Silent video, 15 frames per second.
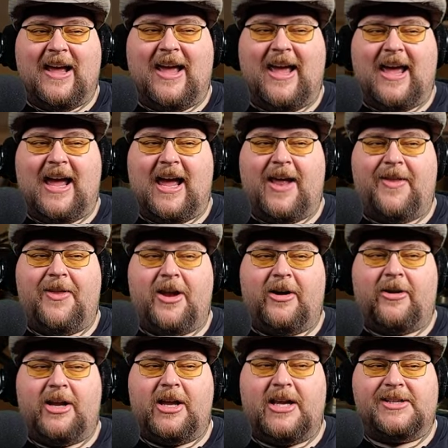And
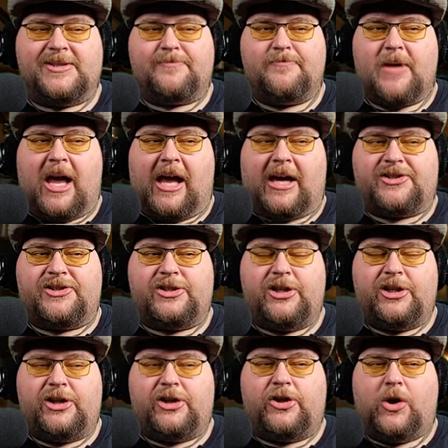there is
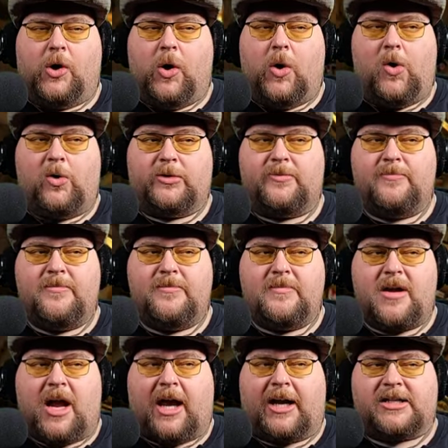Max-D Gold,
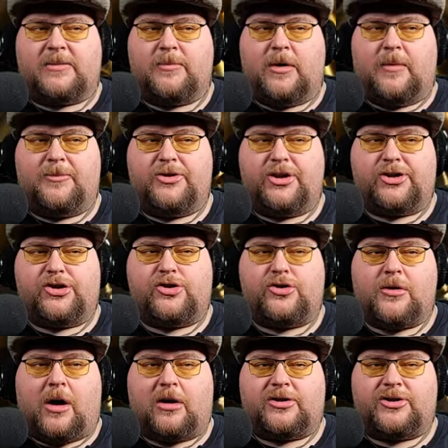Maximum
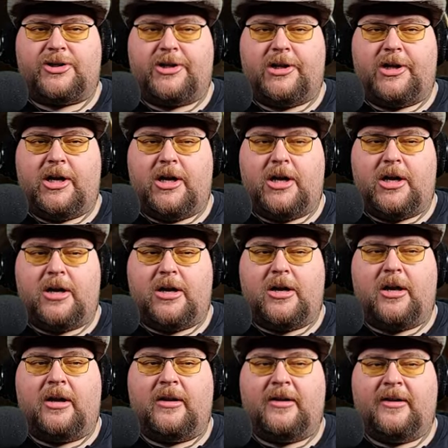Destruction.
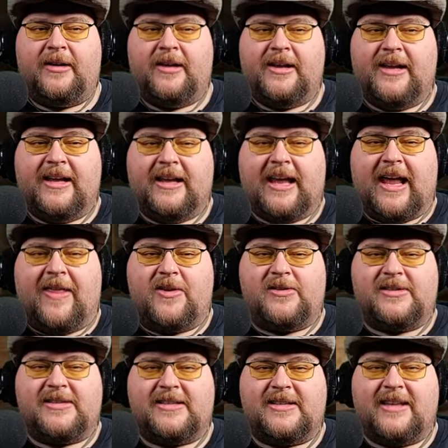Yeah,
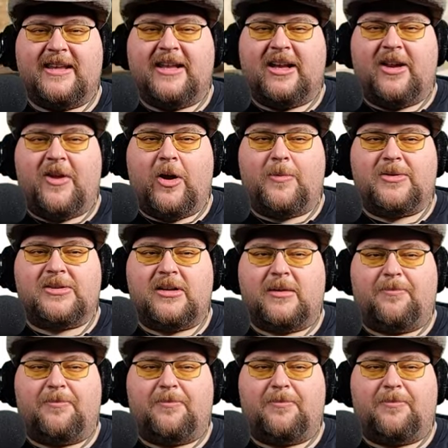those, you know, they almost